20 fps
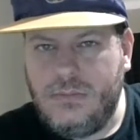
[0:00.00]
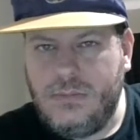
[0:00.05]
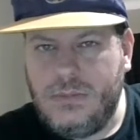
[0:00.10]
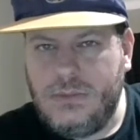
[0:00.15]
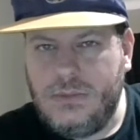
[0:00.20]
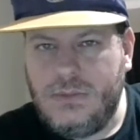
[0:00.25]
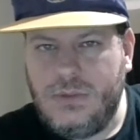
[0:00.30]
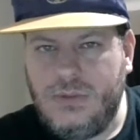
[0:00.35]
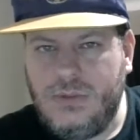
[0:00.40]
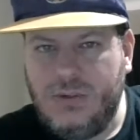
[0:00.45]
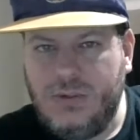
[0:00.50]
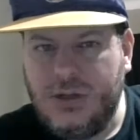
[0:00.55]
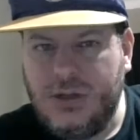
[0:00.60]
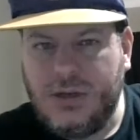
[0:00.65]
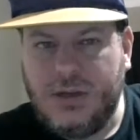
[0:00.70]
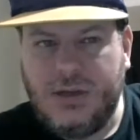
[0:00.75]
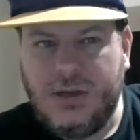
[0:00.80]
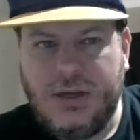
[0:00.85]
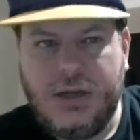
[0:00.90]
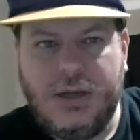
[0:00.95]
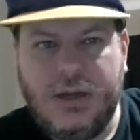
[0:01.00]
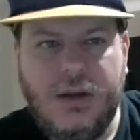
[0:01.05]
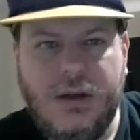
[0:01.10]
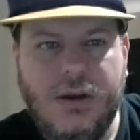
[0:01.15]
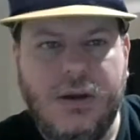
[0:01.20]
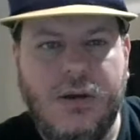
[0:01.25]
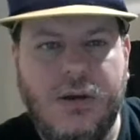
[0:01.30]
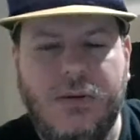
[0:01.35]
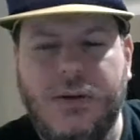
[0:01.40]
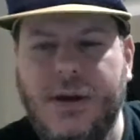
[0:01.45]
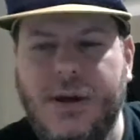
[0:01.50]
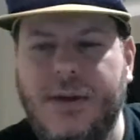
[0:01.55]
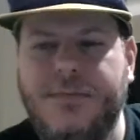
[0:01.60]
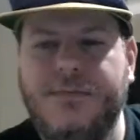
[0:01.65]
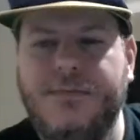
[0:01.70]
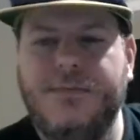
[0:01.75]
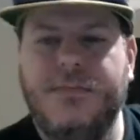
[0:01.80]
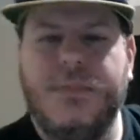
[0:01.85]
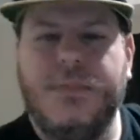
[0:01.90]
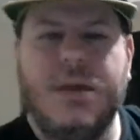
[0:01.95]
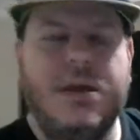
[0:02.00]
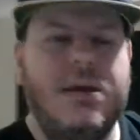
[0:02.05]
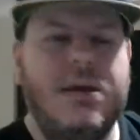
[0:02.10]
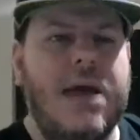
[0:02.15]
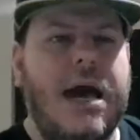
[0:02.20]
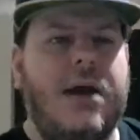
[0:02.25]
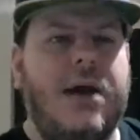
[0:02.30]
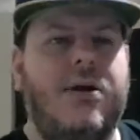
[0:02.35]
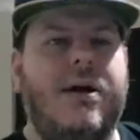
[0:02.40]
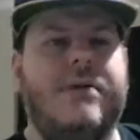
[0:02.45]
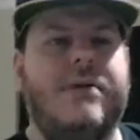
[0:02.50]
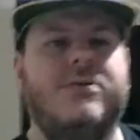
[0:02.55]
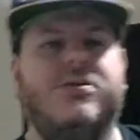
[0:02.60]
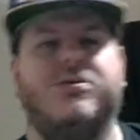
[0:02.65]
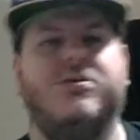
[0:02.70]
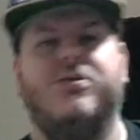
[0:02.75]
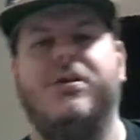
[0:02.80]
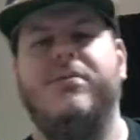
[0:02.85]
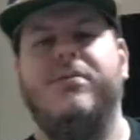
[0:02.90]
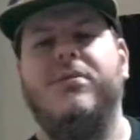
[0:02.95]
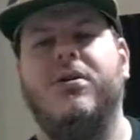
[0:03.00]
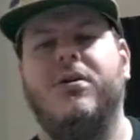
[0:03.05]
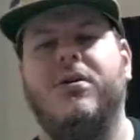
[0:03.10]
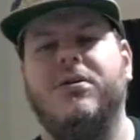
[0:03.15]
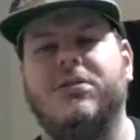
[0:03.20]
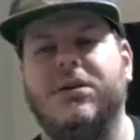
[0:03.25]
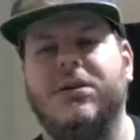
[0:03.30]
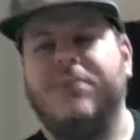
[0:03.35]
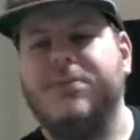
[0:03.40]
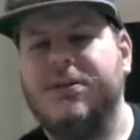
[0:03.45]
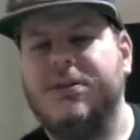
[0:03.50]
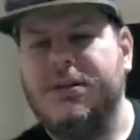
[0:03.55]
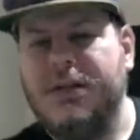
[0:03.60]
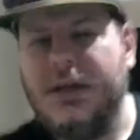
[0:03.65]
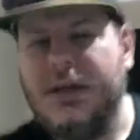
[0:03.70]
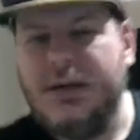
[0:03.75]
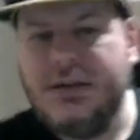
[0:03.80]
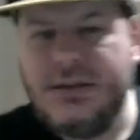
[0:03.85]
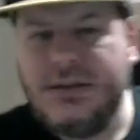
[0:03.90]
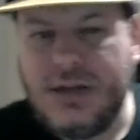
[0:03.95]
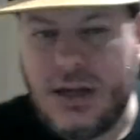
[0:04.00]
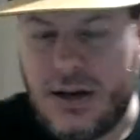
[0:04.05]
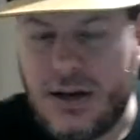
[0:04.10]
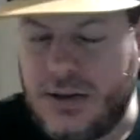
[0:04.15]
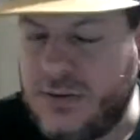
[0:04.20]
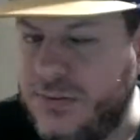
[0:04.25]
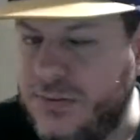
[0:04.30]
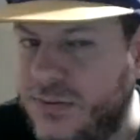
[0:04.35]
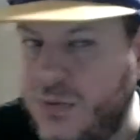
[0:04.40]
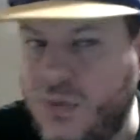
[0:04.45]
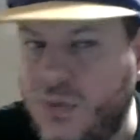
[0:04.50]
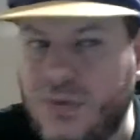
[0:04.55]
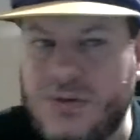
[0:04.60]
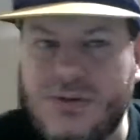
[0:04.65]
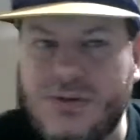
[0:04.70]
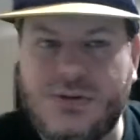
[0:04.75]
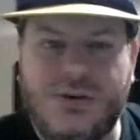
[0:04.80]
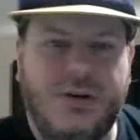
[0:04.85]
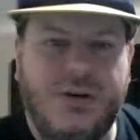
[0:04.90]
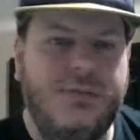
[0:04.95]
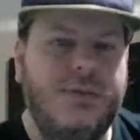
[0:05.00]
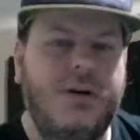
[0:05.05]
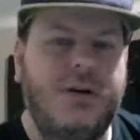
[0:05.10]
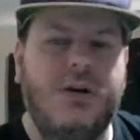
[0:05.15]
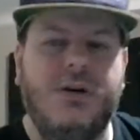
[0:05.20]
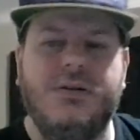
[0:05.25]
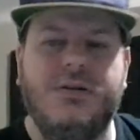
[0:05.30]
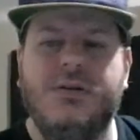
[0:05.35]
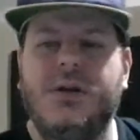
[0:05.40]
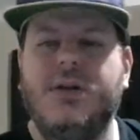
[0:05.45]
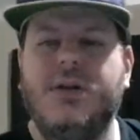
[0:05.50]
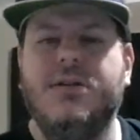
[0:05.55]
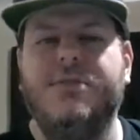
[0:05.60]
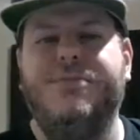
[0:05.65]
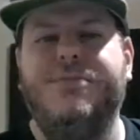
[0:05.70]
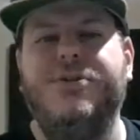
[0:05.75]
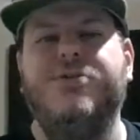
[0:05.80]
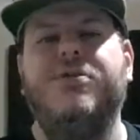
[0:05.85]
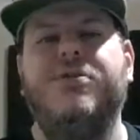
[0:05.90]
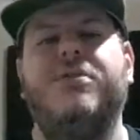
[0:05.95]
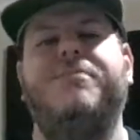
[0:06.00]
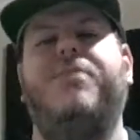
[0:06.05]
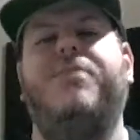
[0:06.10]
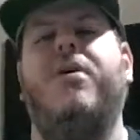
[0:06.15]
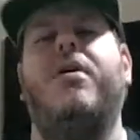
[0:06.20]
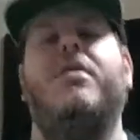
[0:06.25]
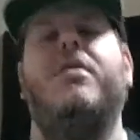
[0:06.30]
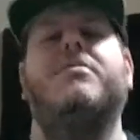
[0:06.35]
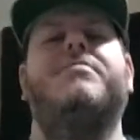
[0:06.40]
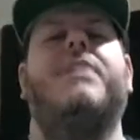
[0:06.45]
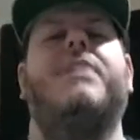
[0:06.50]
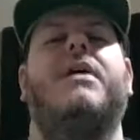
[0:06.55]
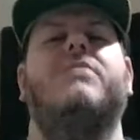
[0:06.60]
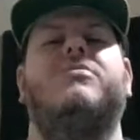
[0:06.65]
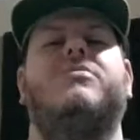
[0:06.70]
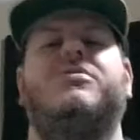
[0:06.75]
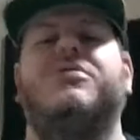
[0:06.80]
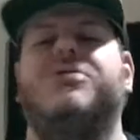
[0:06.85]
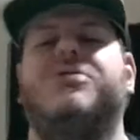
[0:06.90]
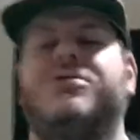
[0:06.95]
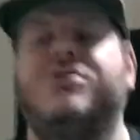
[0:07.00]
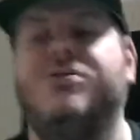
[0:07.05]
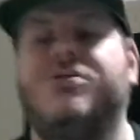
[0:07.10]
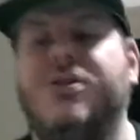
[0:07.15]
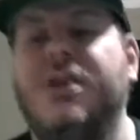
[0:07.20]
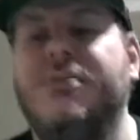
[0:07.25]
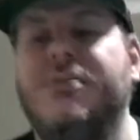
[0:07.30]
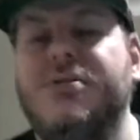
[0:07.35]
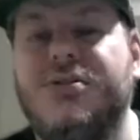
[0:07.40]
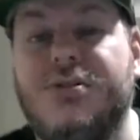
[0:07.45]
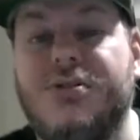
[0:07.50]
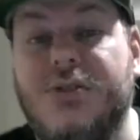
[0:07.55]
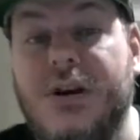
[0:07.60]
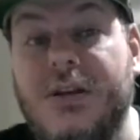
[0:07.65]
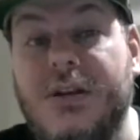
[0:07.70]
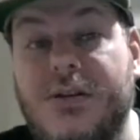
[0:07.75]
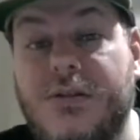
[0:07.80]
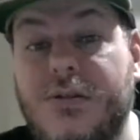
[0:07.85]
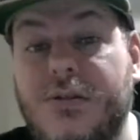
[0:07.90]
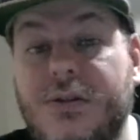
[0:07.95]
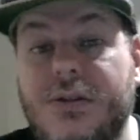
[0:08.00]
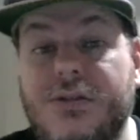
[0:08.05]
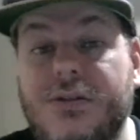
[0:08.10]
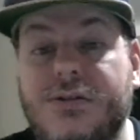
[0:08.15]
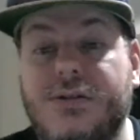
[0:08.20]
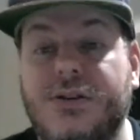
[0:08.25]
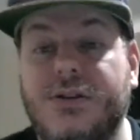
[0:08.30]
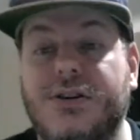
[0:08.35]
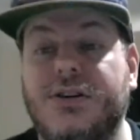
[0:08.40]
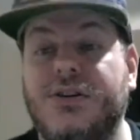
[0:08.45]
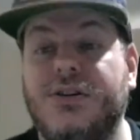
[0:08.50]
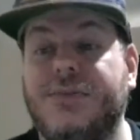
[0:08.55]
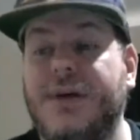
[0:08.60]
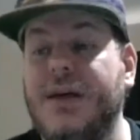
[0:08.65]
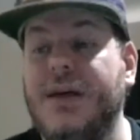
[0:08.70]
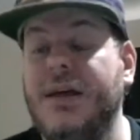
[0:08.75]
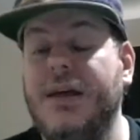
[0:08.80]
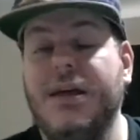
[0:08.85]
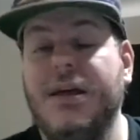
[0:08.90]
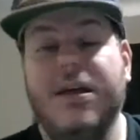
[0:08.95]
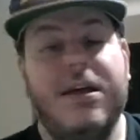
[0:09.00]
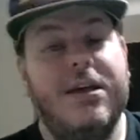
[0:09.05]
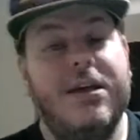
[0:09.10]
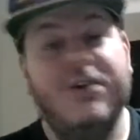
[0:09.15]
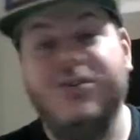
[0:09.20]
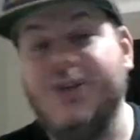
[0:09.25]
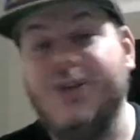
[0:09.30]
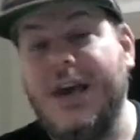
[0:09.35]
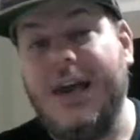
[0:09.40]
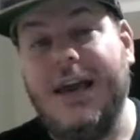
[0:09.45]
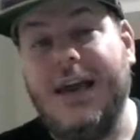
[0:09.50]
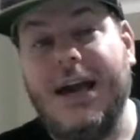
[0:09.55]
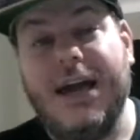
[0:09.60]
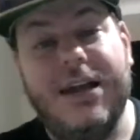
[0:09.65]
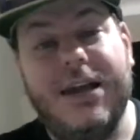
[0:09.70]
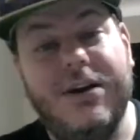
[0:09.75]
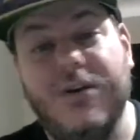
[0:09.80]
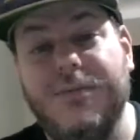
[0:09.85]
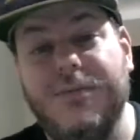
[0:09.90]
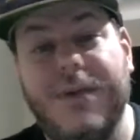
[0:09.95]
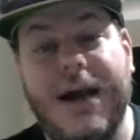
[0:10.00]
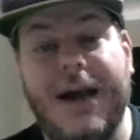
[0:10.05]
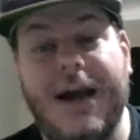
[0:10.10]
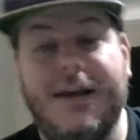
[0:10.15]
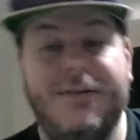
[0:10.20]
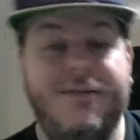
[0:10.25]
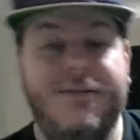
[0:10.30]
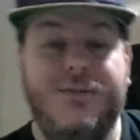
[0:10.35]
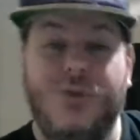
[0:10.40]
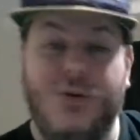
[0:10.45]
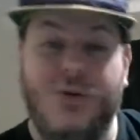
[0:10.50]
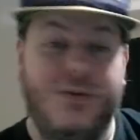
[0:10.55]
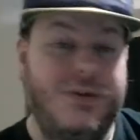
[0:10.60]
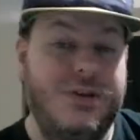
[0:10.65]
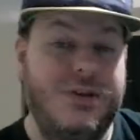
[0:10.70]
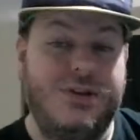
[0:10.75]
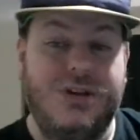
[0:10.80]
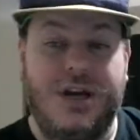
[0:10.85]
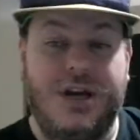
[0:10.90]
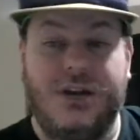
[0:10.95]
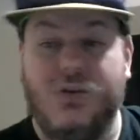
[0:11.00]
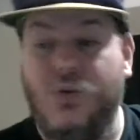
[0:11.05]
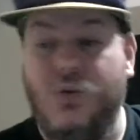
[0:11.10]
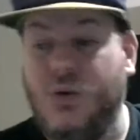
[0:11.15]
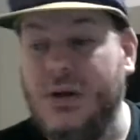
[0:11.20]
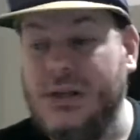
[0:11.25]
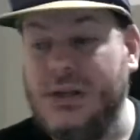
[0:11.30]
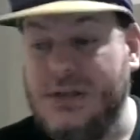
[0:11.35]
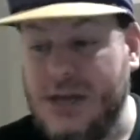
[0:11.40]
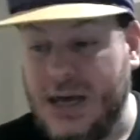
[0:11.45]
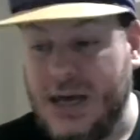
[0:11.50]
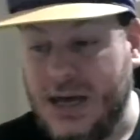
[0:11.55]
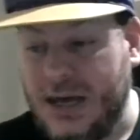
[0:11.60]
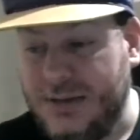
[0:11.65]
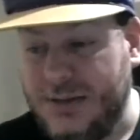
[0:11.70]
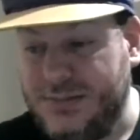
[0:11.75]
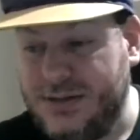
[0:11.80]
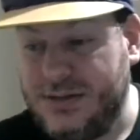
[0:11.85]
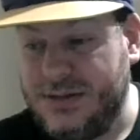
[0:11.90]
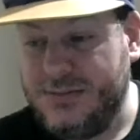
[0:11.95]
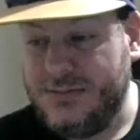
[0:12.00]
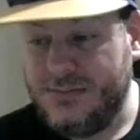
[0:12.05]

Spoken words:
What are we looking at here? Okay. Yeah, I don't have the StreamYards up today, so I don't have to fool with StreamYards. The beauty part about just streaming straight through YouTube is you ain't got to go back and forth and check 20 tabs.